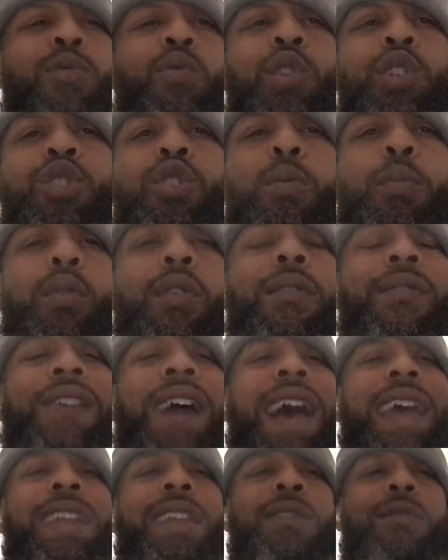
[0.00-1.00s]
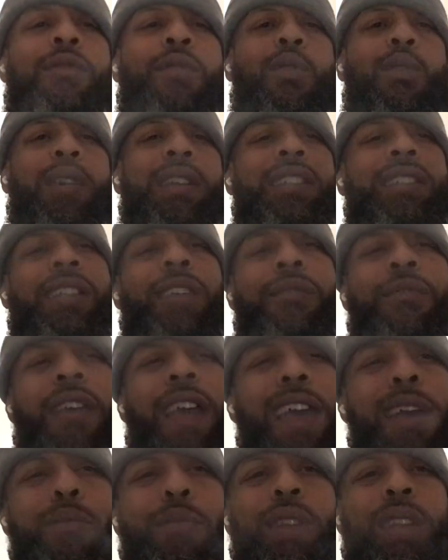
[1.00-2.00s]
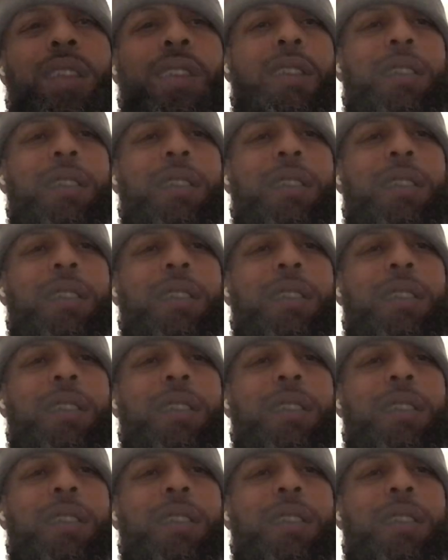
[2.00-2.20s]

what you're providing for is the family.